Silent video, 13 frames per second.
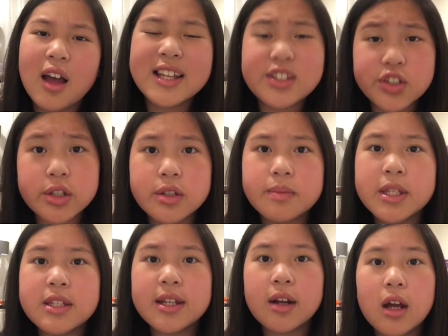excuse
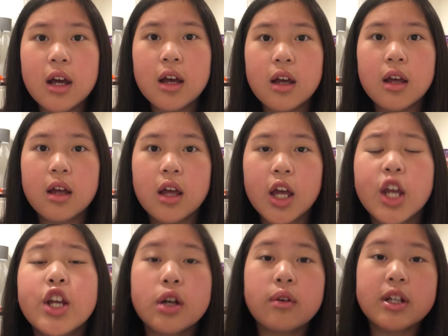me, Sarah?
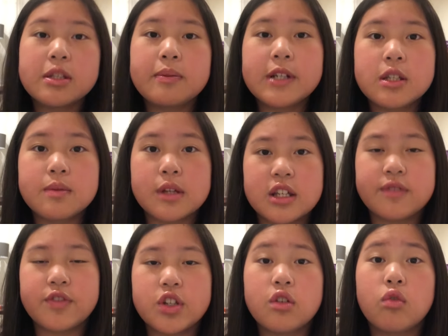You're going to principal's
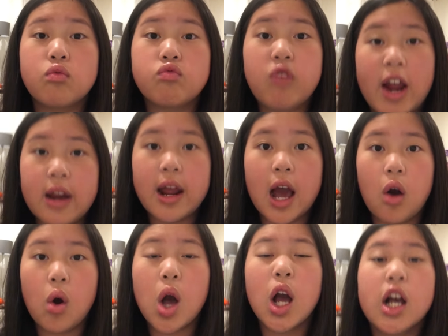office right now.
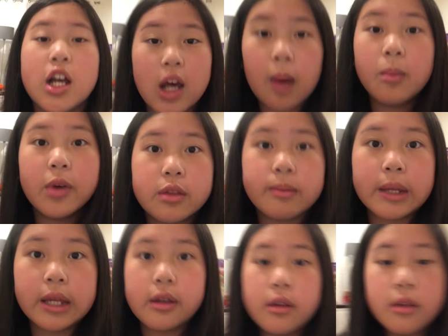Come with me.